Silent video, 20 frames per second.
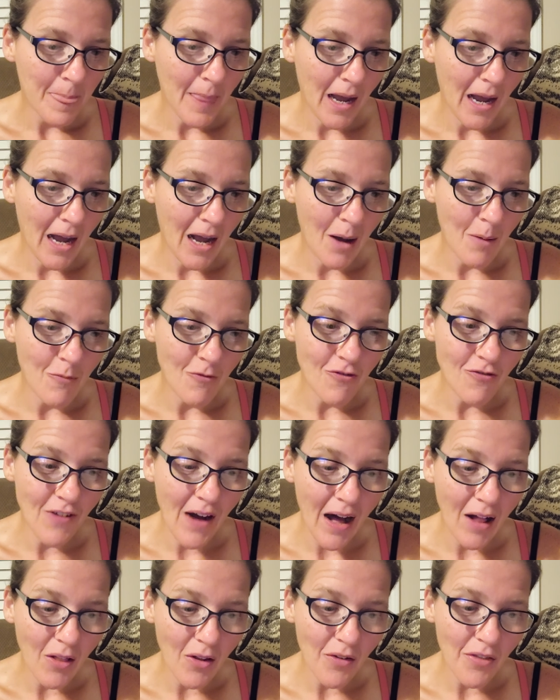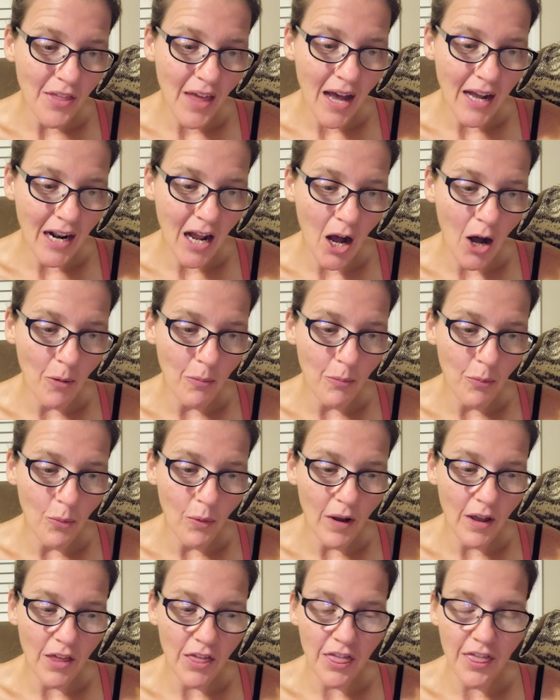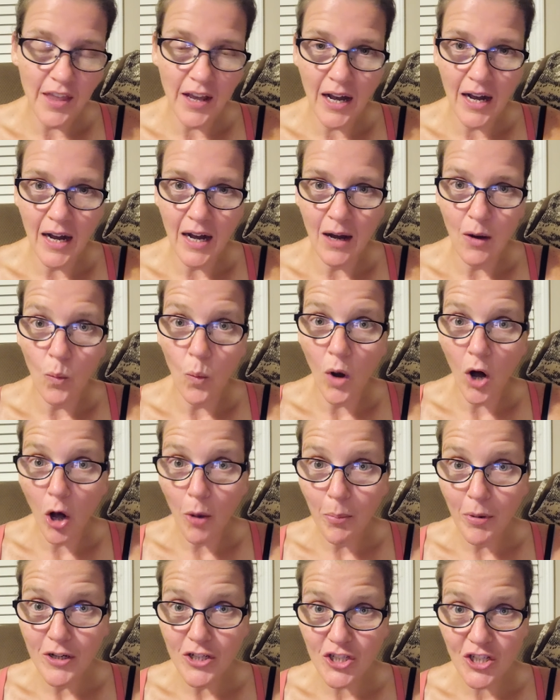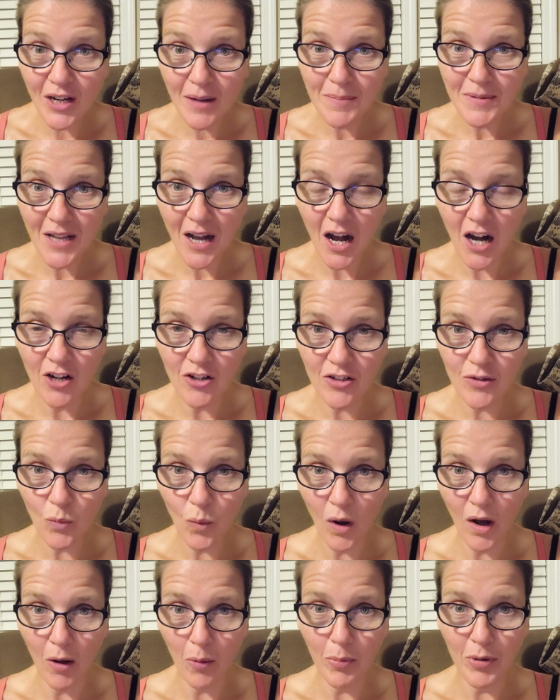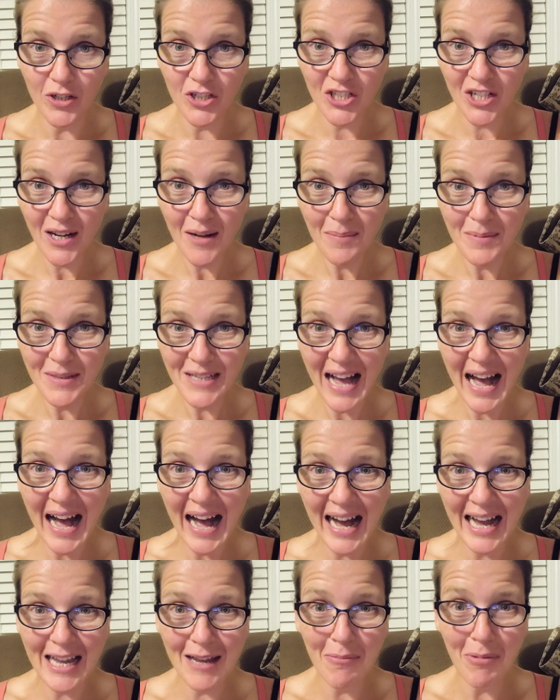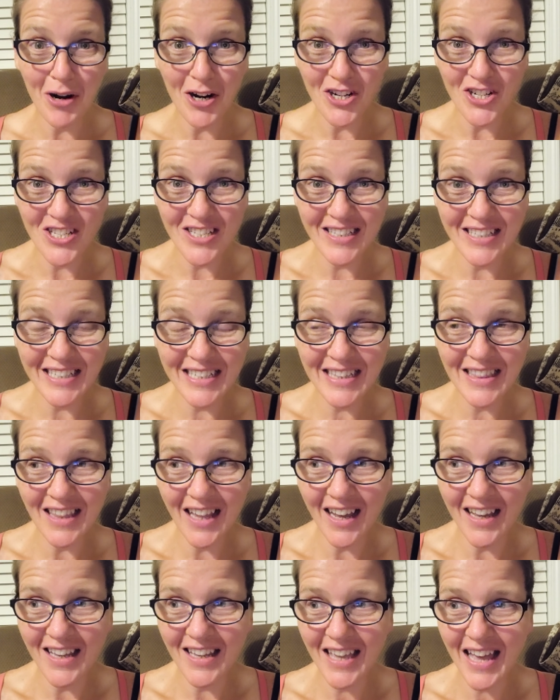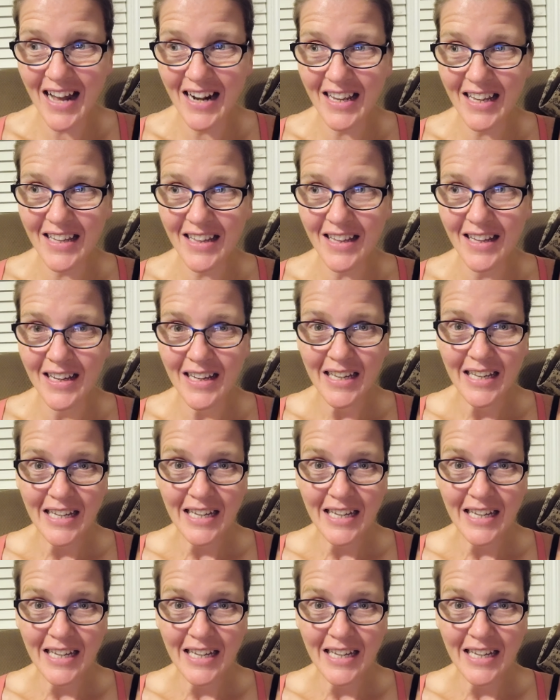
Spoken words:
Followed that up with wall push-ups, 100 wall push-ups. I personally like adding